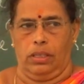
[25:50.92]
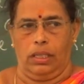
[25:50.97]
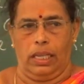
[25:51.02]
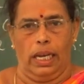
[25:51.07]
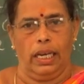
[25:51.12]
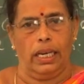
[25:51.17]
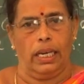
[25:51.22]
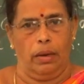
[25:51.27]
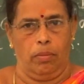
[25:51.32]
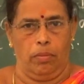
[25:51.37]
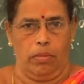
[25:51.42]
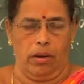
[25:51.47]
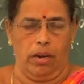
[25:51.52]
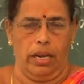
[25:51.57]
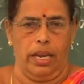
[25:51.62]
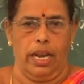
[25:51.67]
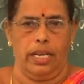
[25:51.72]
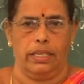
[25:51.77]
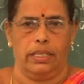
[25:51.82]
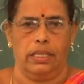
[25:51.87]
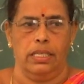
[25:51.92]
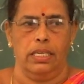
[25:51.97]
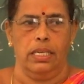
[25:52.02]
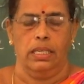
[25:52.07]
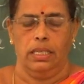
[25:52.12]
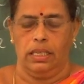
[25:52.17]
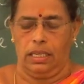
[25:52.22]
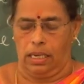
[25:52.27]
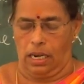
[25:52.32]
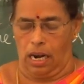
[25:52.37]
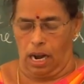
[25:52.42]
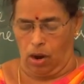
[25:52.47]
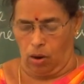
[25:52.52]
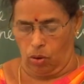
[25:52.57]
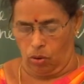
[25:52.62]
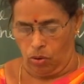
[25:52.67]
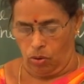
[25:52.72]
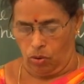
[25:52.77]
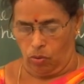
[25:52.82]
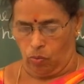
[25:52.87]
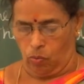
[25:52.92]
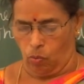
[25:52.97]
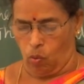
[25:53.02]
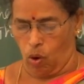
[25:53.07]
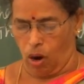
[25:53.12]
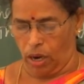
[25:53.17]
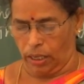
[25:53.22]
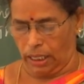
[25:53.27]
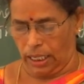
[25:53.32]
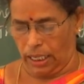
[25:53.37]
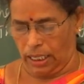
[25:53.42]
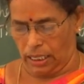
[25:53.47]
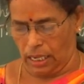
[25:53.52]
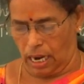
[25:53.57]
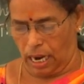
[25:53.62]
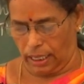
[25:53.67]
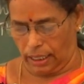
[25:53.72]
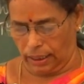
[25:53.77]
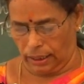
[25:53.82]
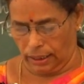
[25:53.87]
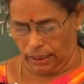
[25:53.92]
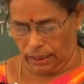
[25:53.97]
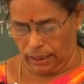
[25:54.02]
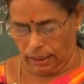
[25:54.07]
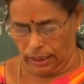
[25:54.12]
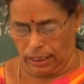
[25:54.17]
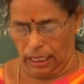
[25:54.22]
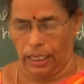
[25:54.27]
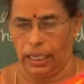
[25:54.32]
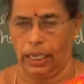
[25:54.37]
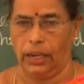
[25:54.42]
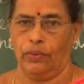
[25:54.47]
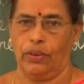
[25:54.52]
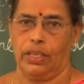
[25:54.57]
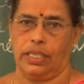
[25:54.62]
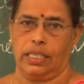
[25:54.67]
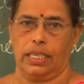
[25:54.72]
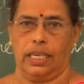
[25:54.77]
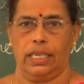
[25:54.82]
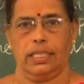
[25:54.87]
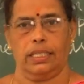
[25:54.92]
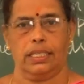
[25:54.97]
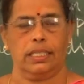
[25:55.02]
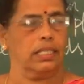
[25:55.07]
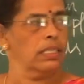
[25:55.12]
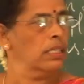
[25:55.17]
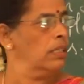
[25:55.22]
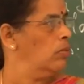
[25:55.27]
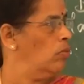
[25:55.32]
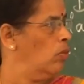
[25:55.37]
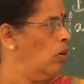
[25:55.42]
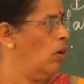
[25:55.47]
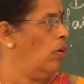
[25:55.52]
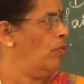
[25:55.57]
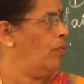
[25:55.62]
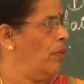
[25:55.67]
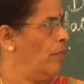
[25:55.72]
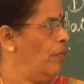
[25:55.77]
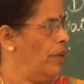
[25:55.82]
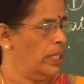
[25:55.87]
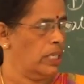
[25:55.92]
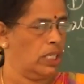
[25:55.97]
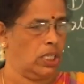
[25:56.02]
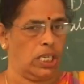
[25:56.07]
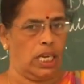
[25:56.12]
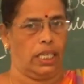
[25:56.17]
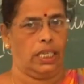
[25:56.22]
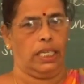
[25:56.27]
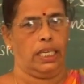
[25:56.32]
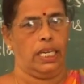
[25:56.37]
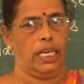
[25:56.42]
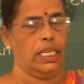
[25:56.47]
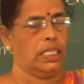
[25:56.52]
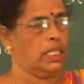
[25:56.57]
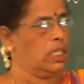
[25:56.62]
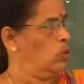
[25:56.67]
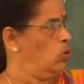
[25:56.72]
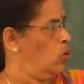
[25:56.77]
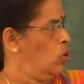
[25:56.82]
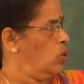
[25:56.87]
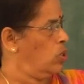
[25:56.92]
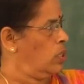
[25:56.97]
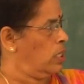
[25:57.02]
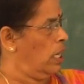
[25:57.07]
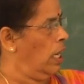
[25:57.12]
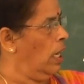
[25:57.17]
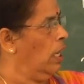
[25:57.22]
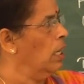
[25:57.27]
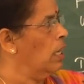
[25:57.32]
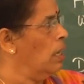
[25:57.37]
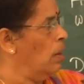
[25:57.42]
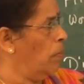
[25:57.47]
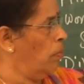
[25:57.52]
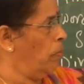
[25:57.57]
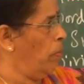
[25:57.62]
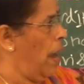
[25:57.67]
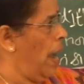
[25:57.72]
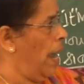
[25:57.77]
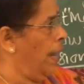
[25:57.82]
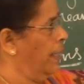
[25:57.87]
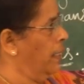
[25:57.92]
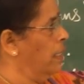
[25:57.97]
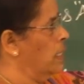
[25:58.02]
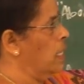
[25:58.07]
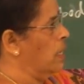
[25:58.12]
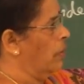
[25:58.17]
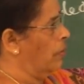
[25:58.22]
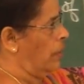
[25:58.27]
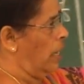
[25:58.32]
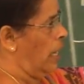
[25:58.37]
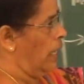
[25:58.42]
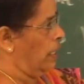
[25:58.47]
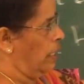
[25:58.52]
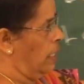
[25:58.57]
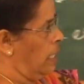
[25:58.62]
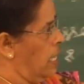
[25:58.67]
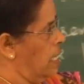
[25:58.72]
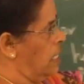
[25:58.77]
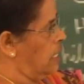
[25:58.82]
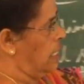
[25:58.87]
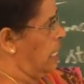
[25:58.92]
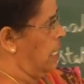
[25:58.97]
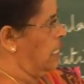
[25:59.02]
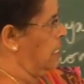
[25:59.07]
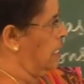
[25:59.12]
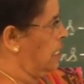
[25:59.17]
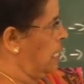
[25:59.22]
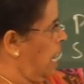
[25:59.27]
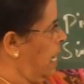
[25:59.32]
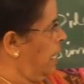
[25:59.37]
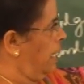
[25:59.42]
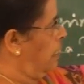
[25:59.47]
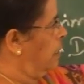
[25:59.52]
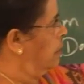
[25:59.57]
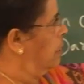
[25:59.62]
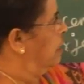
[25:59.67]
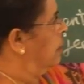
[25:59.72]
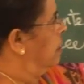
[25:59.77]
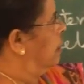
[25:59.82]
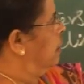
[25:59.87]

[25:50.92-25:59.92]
the Himalayas. Now, what is another? The divisions of a west and east coastal plain. Then eastern side, the